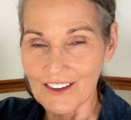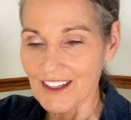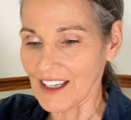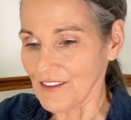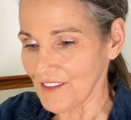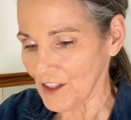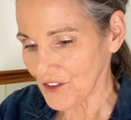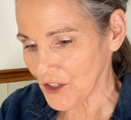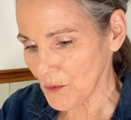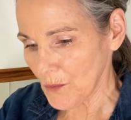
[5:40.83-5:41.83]
Okay,
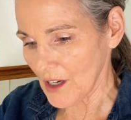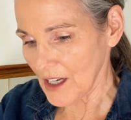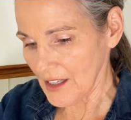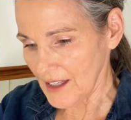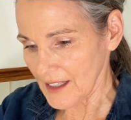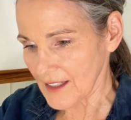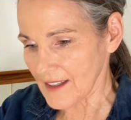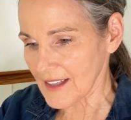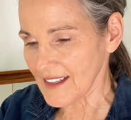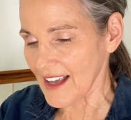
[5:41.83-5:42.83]
filter 1 is
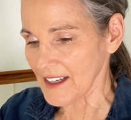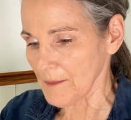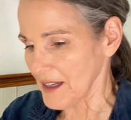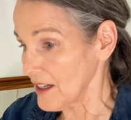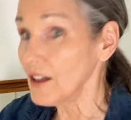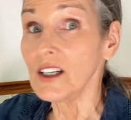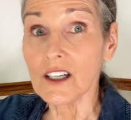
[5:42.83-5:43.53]
the sediment.